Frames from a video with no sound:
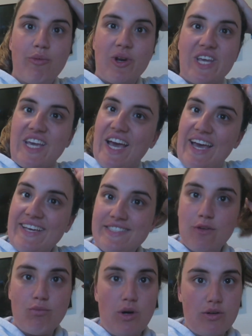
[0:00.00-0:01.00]
morning
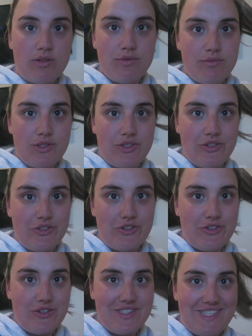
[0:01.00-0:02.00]
guys welcome
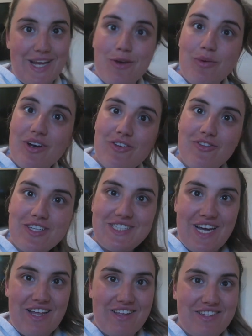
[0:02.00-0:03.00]
to day one of the
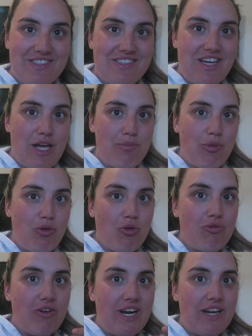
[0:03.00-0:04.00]
challenge i'm
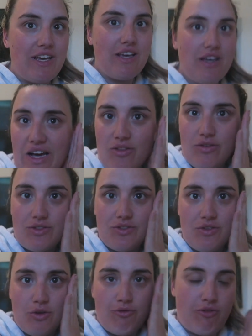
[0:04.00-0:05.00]
all ready i look
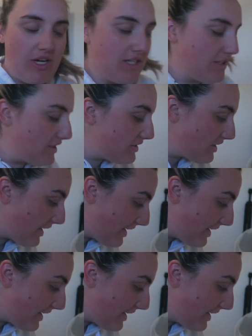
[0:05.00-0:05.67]
so fresh it's